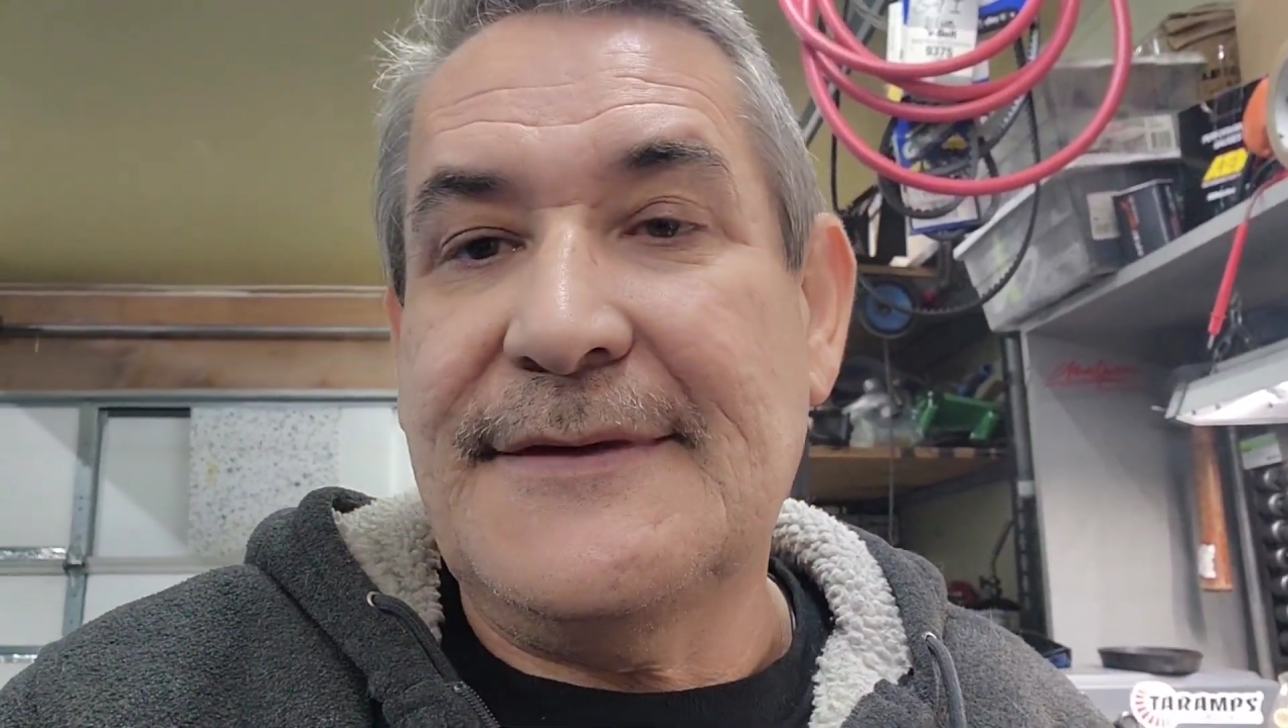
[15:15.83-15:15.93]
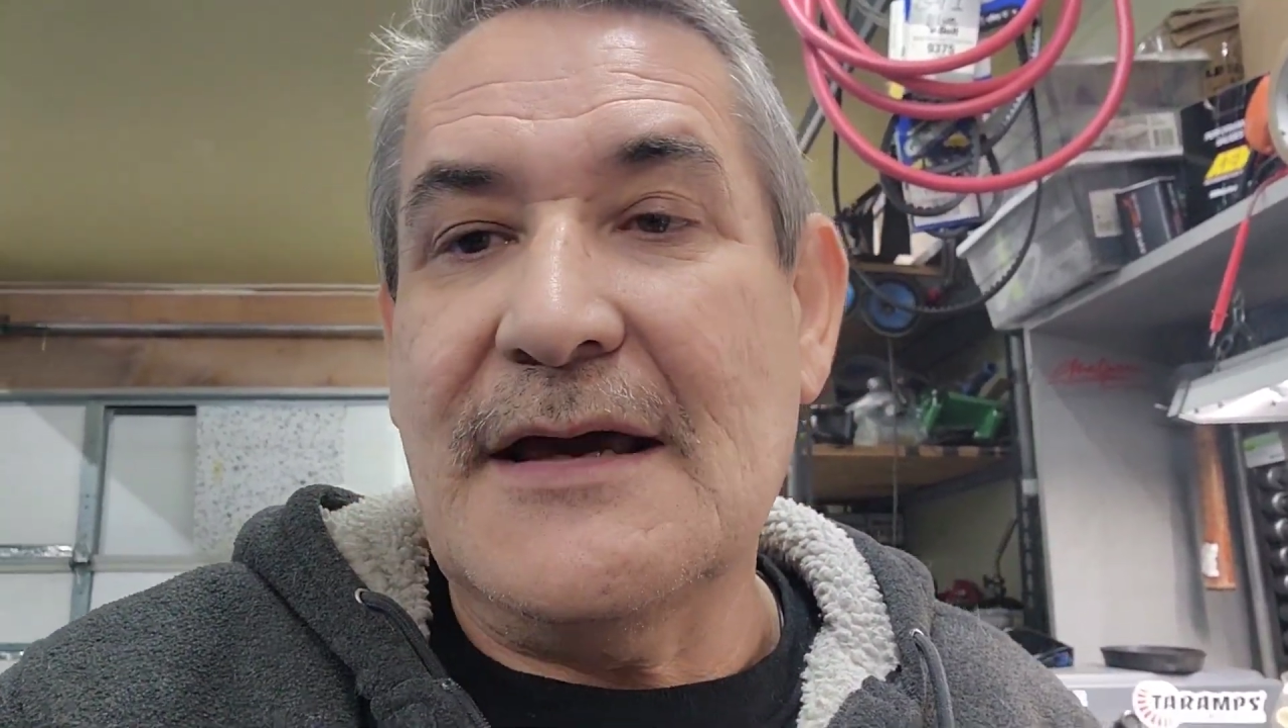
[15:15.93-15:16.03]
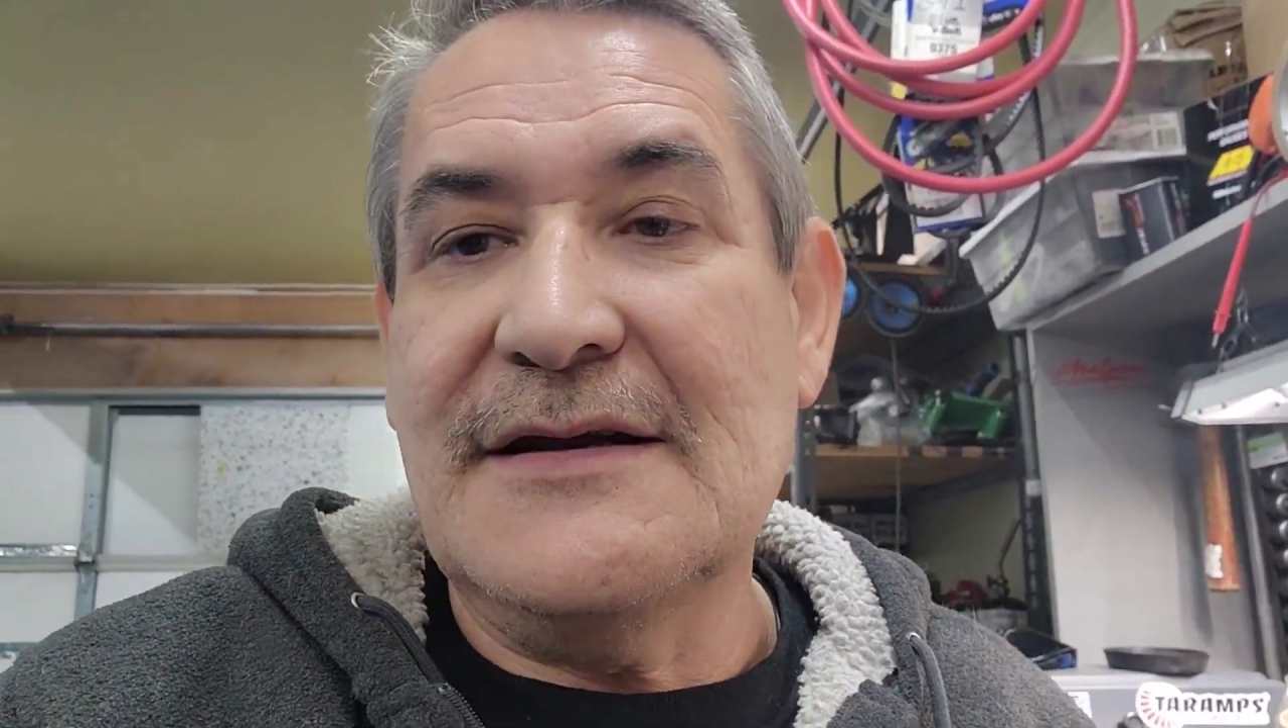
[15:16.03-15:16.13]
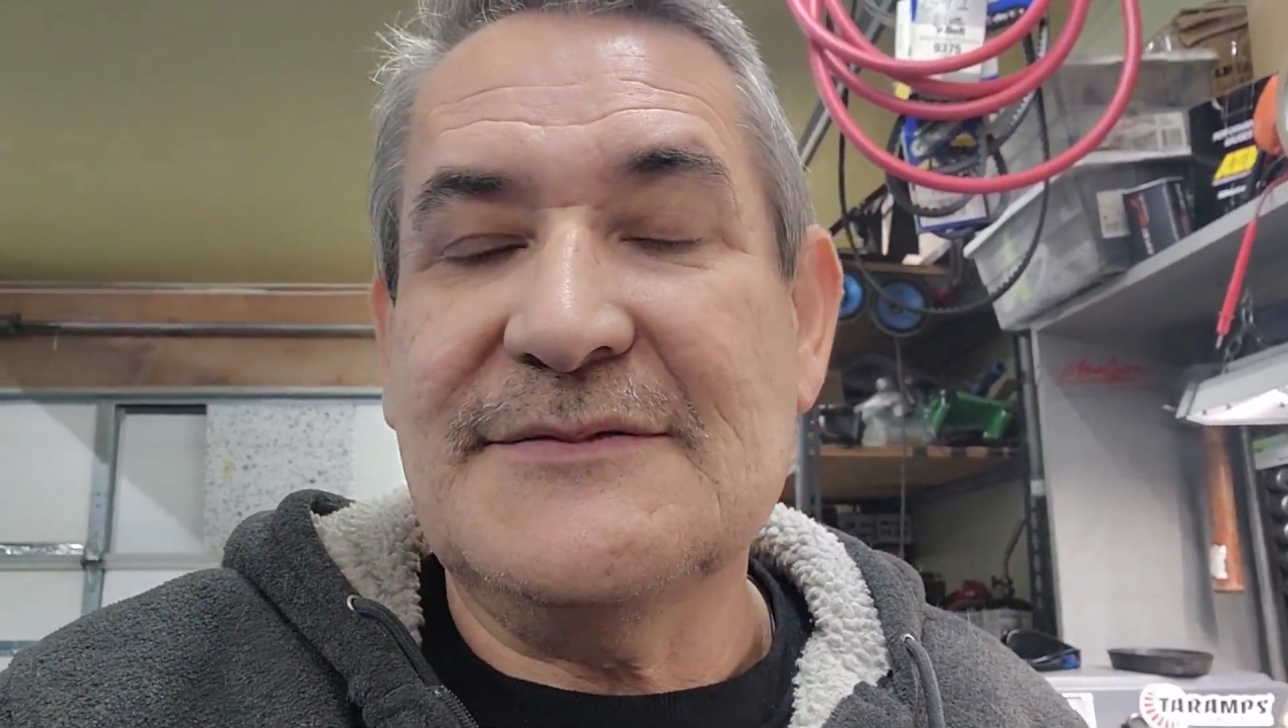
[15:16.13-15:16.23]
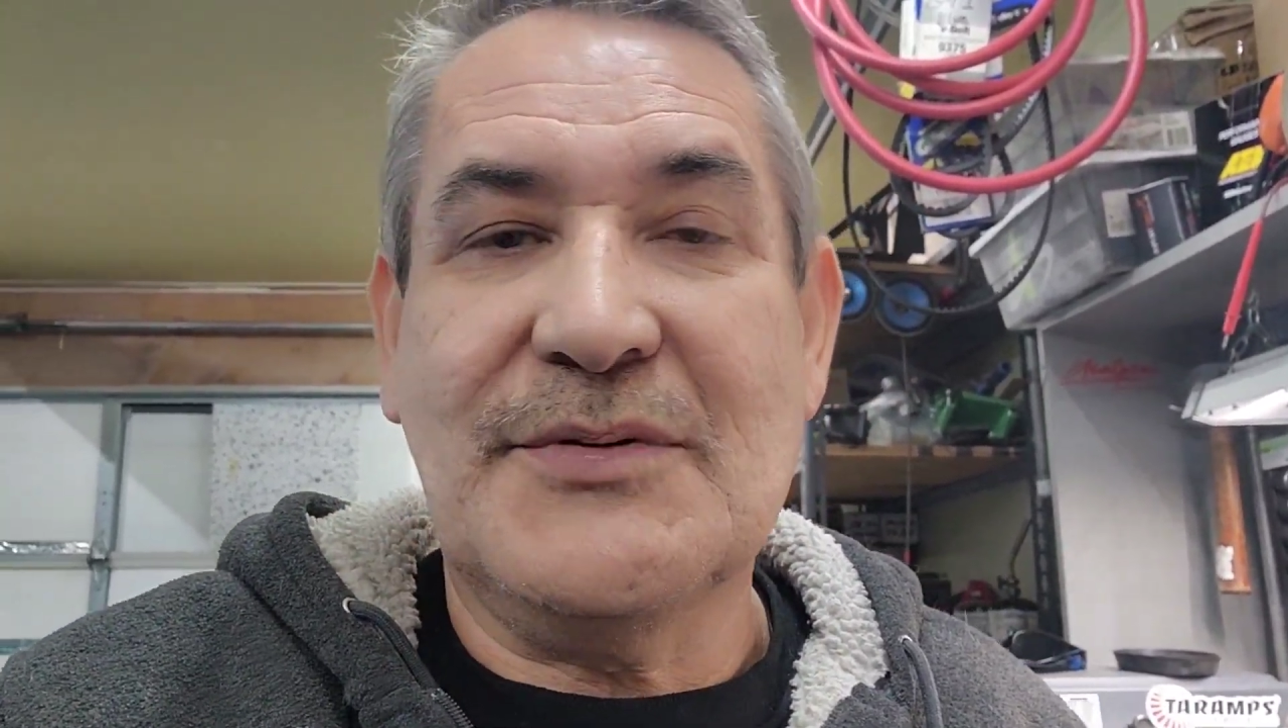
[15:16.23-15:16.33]

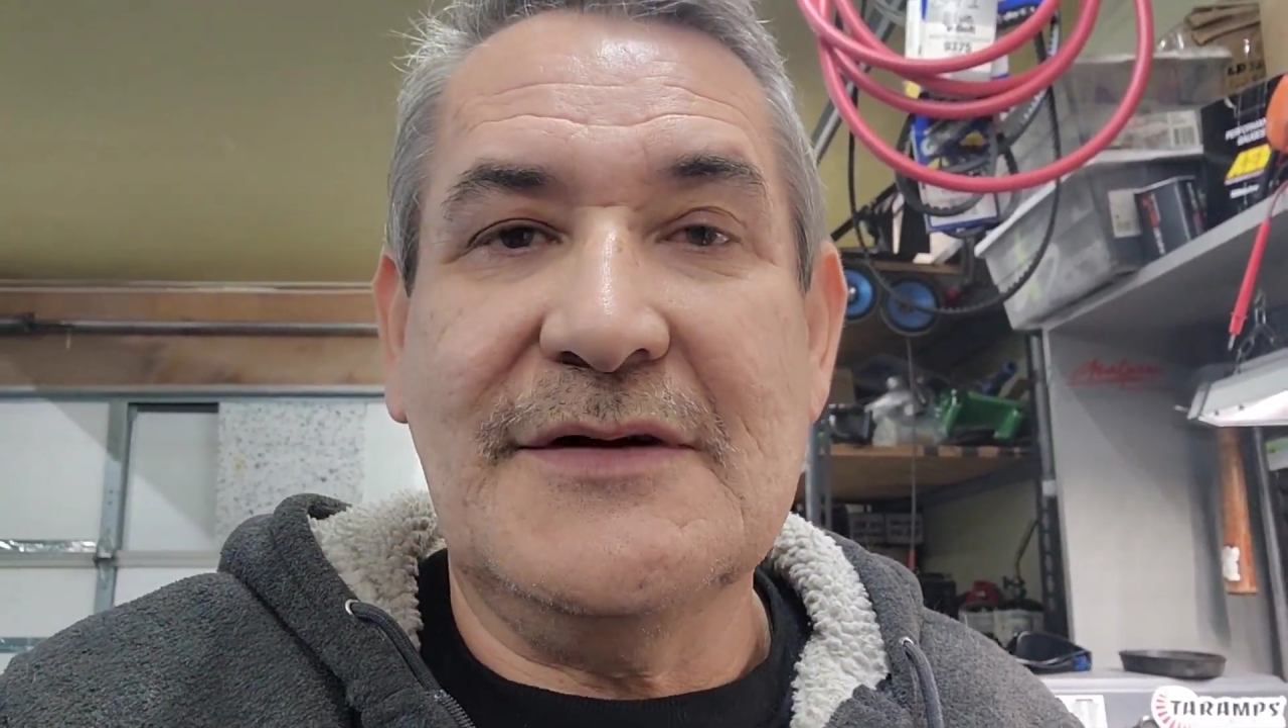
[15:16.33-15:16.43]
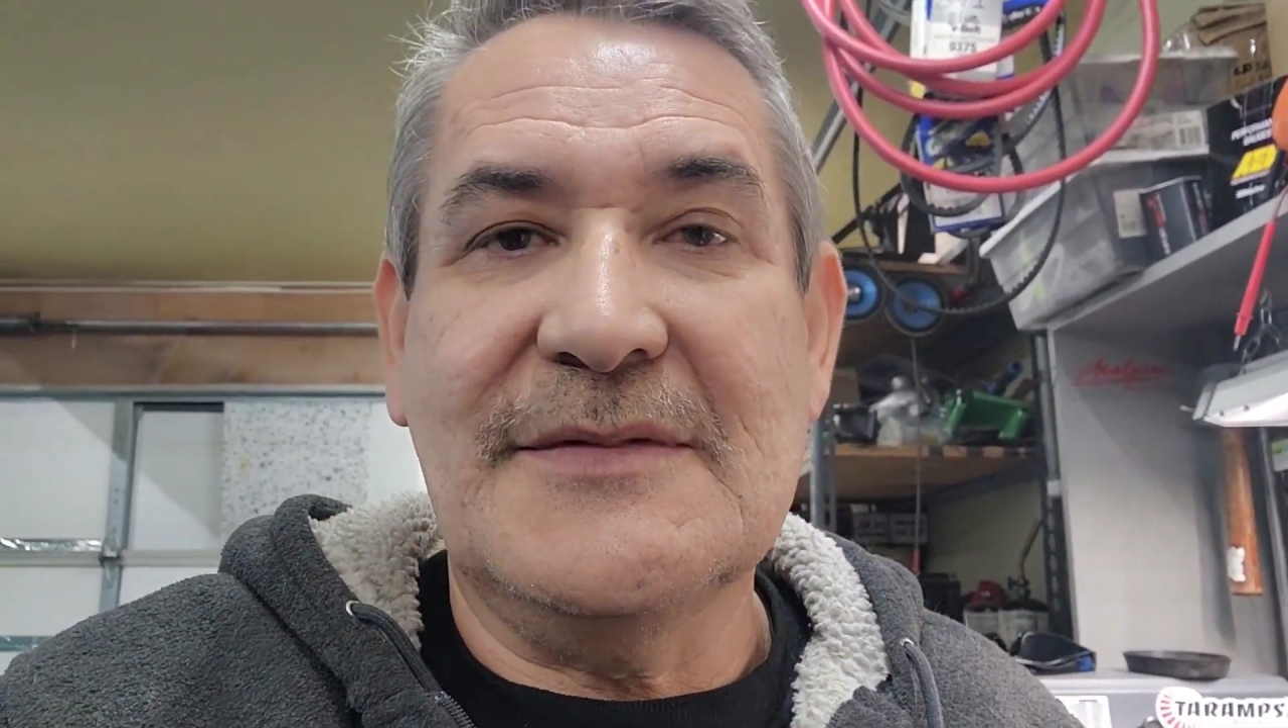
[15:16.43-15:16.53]
that is pretty